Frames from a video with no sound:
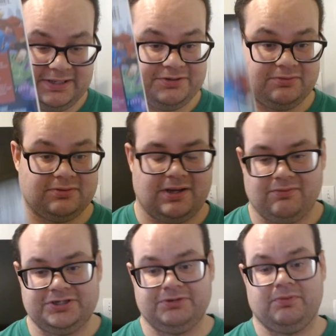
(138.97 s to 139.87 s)
gives you a
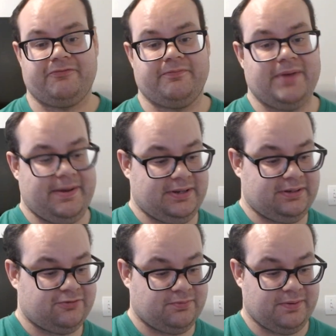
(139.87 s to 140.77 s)
lot of what you want from
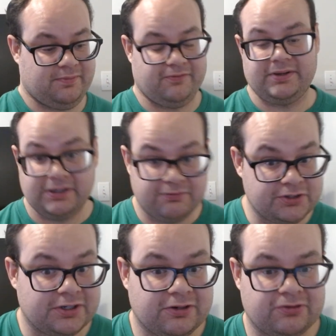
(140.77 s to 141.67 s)
Batman and Superman movie. It
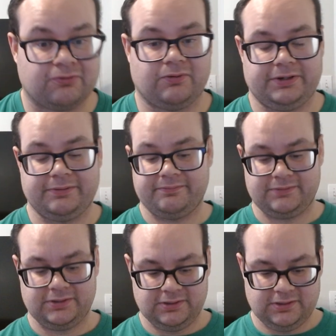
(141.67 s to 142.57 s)
gives you a good story.
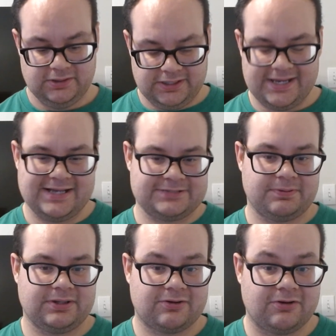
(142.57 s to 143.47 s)
Yeah, it's
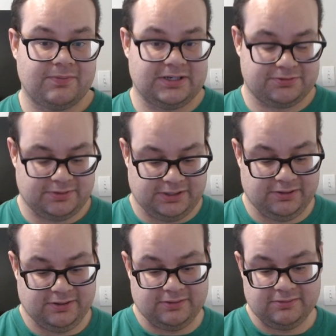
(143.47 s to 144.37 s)
political, but it's really
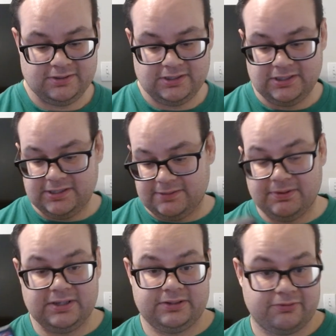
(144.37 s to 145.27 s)
good.
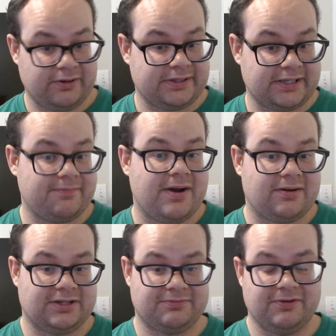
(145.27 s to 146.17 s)
But the great thing
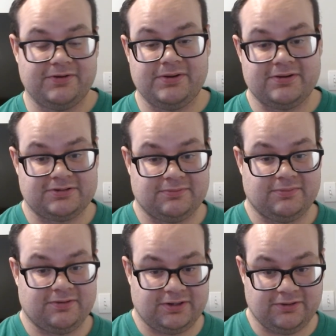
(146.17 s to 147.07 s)
about this movie, you have
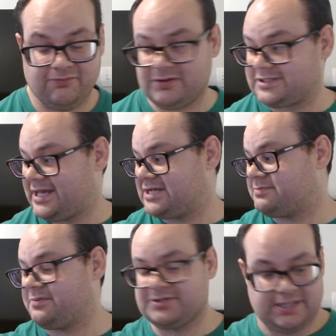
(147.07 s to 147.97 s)
some good voice
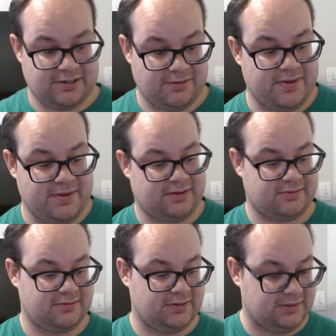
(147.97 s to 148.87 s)
cast members that come back
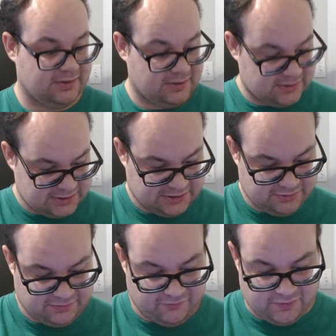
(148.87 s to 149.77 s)
to
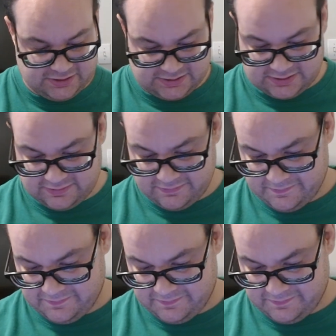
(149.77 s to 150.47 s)
do some voices.